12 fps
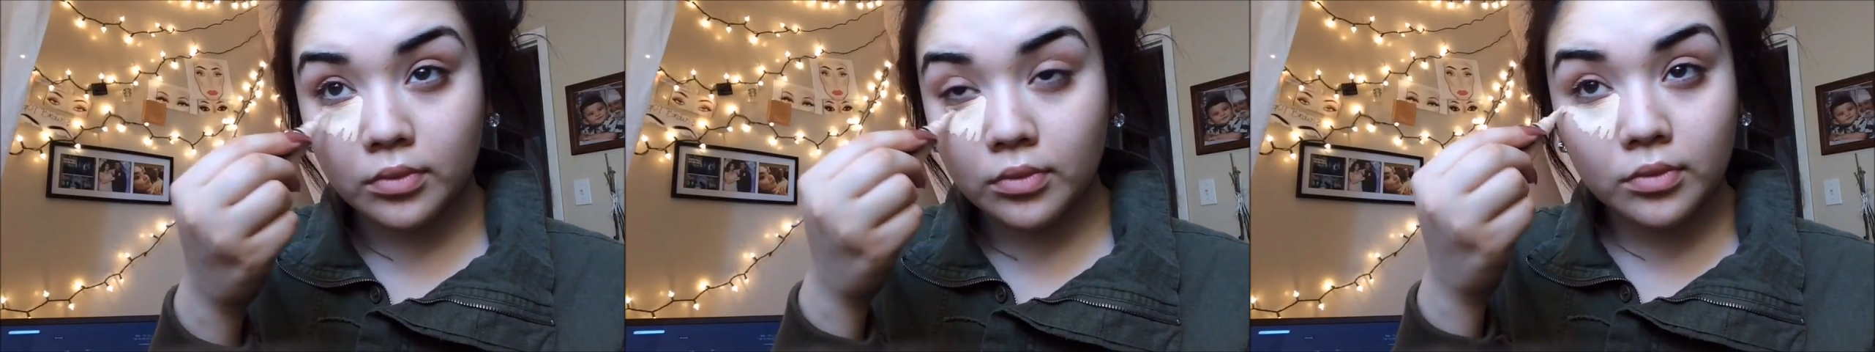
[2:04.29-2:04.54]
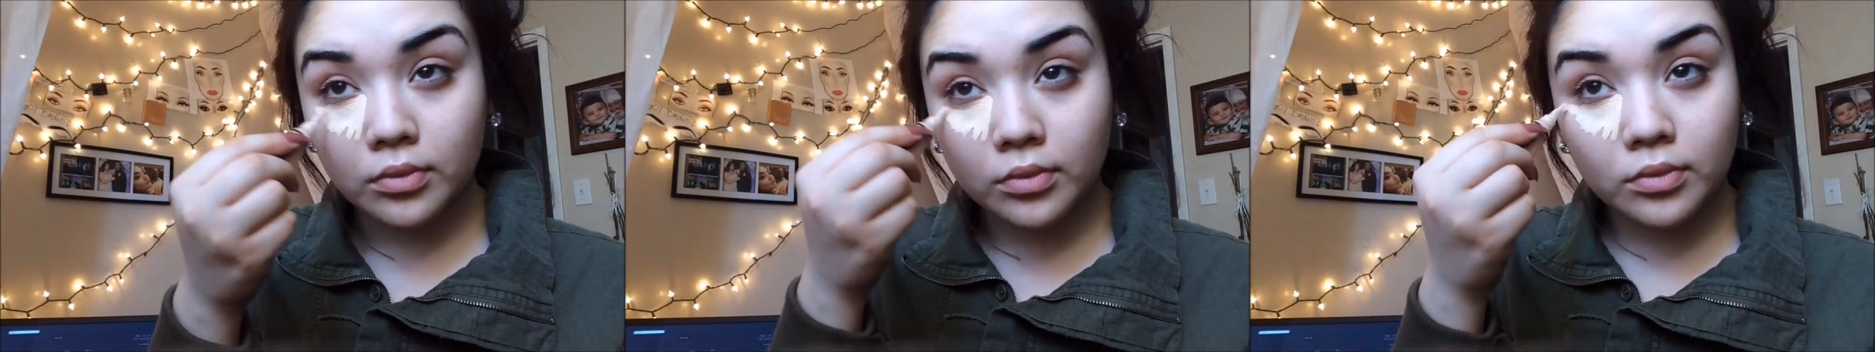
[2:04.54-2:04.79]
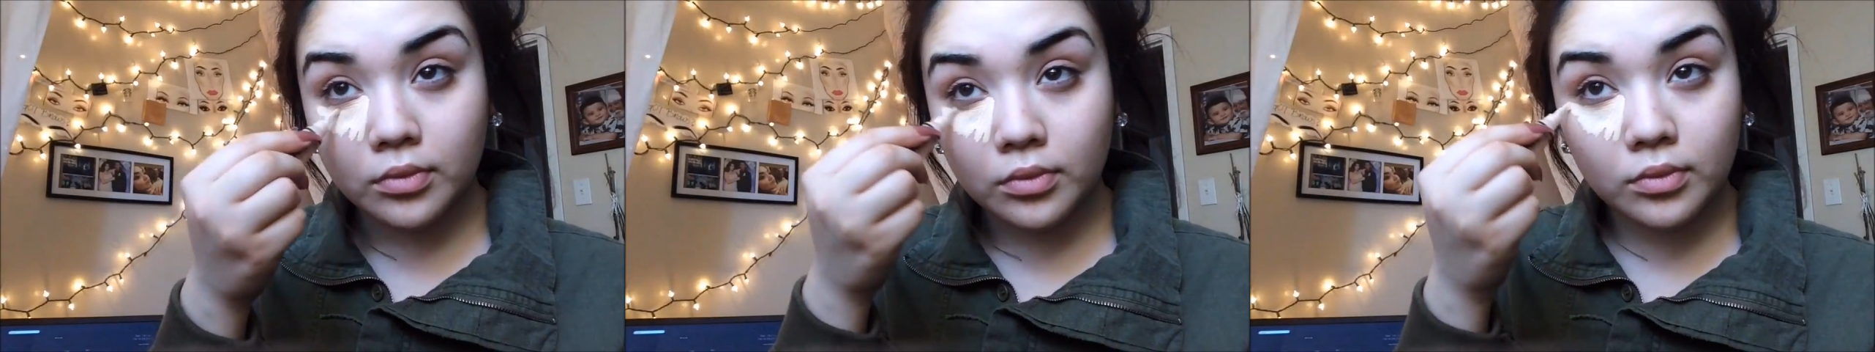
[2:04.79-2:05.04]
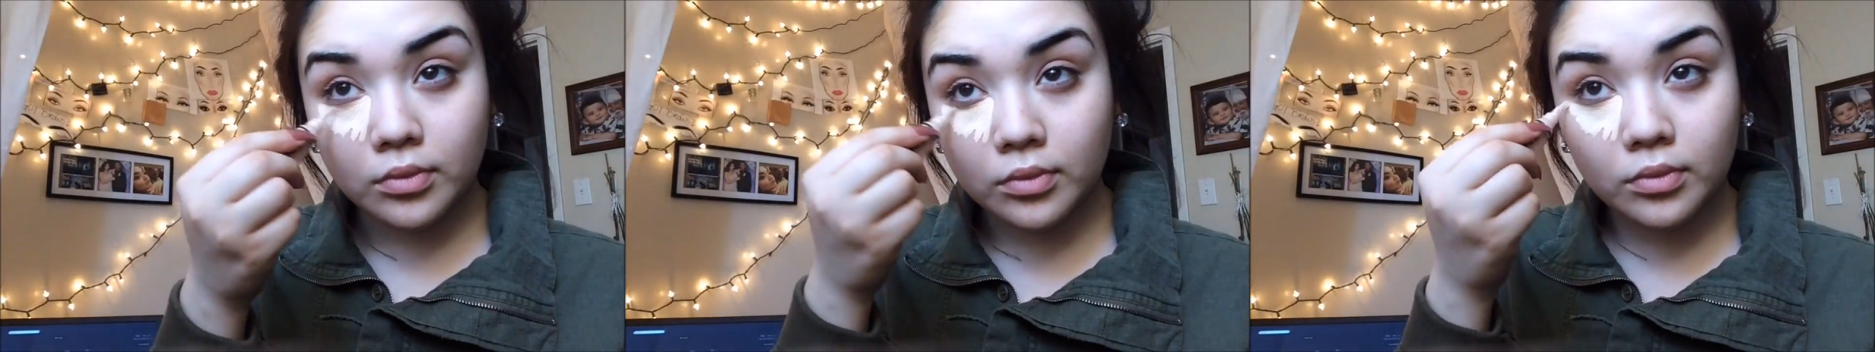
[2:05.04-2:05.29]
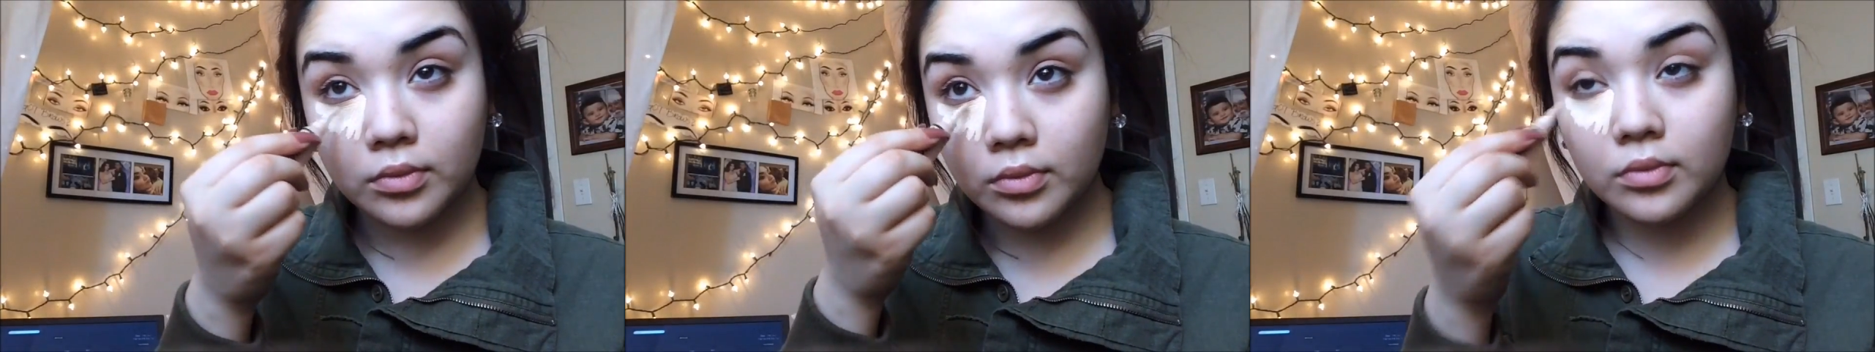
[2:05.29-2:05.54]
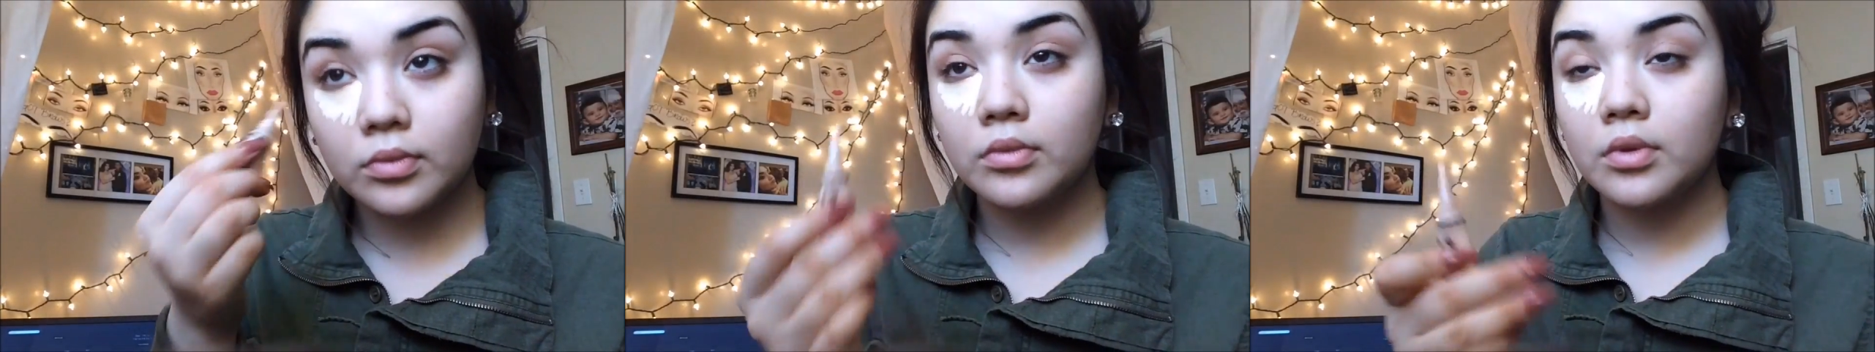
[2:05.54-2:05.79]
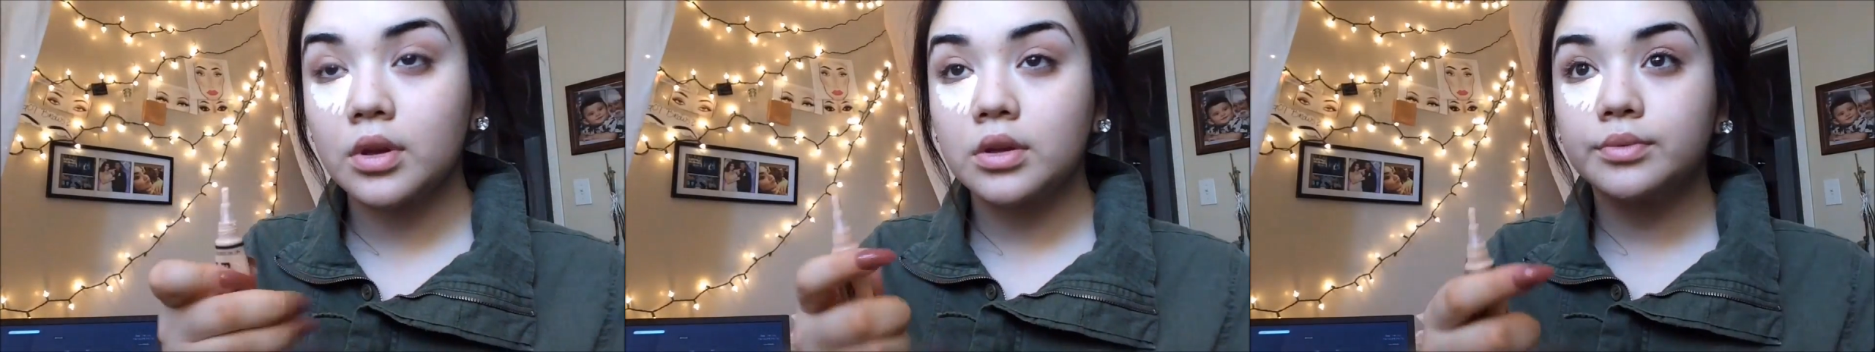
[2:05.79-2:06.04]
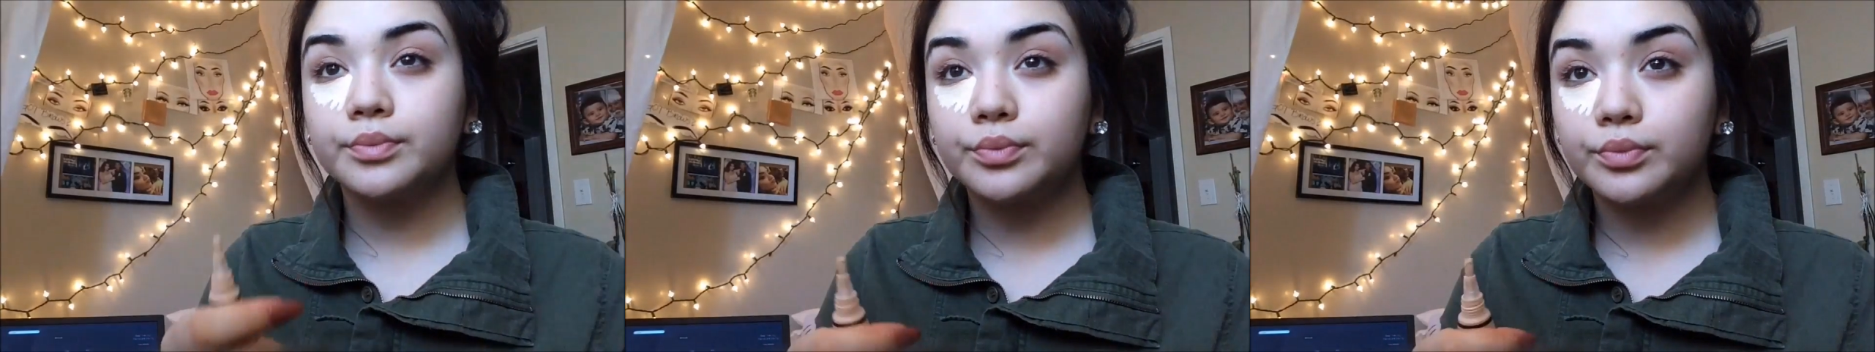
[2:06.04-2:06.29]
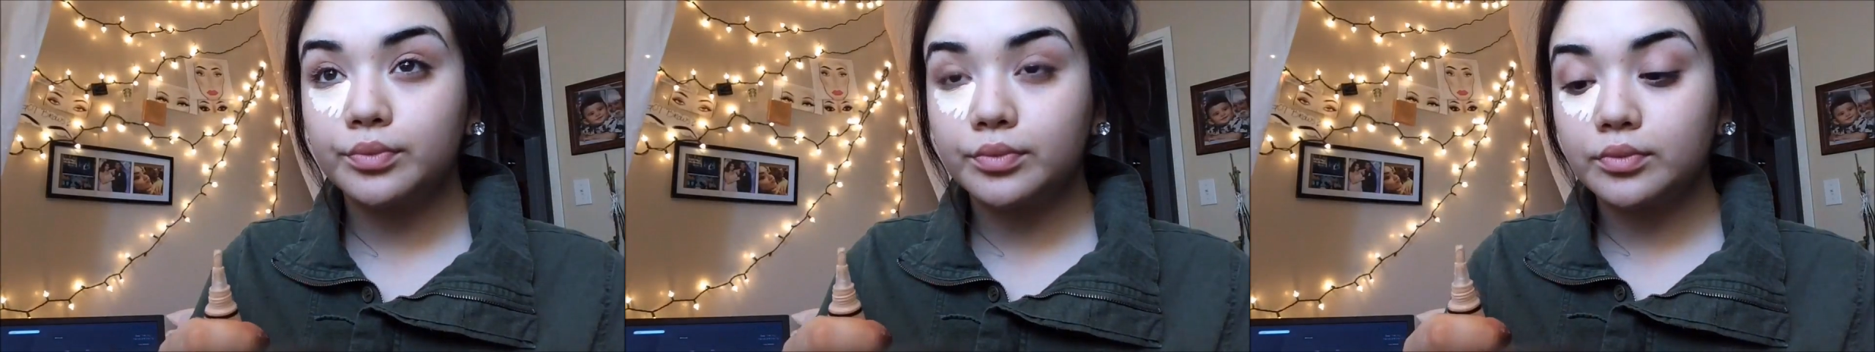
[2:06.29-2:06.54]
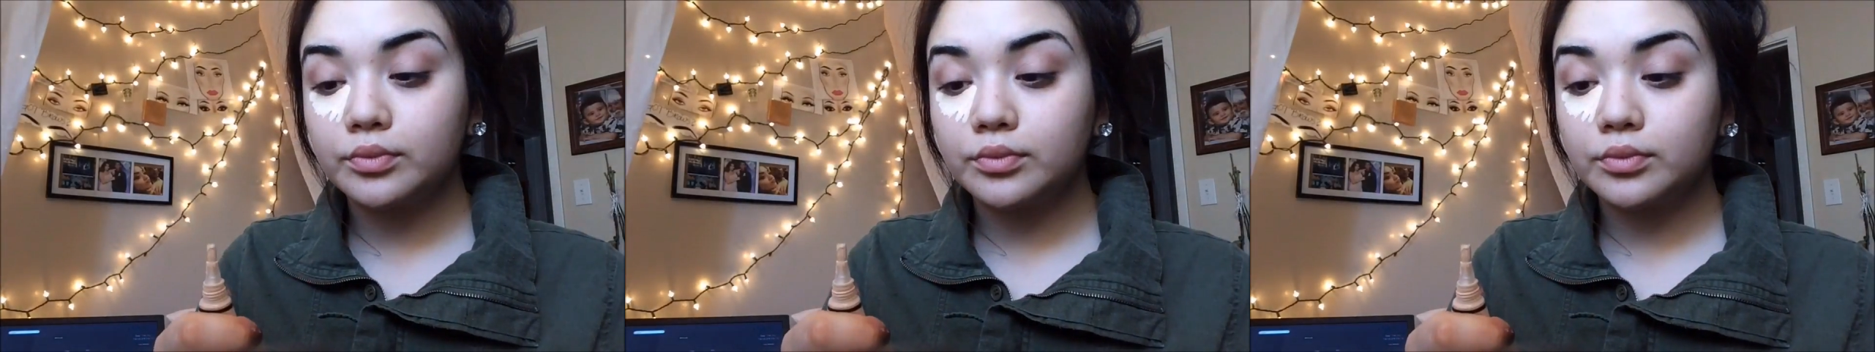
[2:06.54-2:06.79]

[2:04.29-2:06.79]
use big darker shades